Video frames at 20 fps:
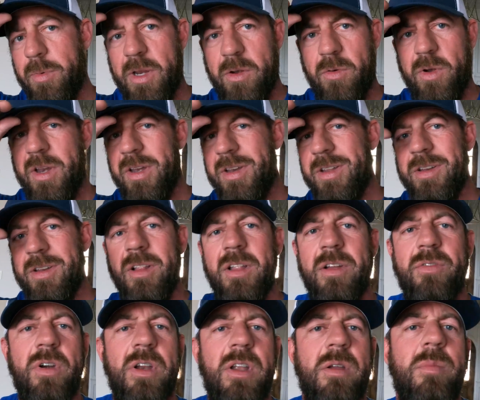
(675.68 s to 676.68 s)
getting ready to
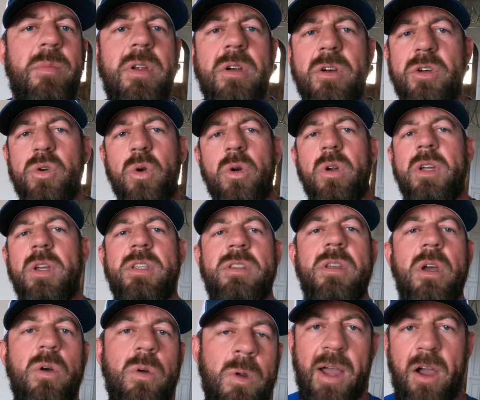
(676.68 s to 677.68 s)
deliver him here shortly.
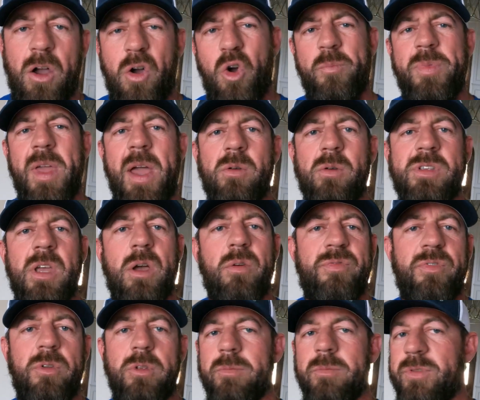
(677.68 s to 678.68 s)
So I hope that was
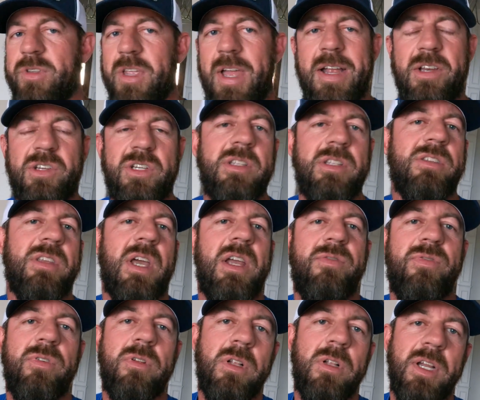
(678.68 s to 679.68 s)
helpful /
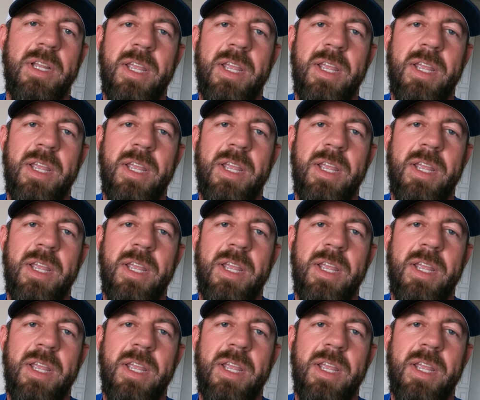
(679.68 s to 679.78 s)
insightful.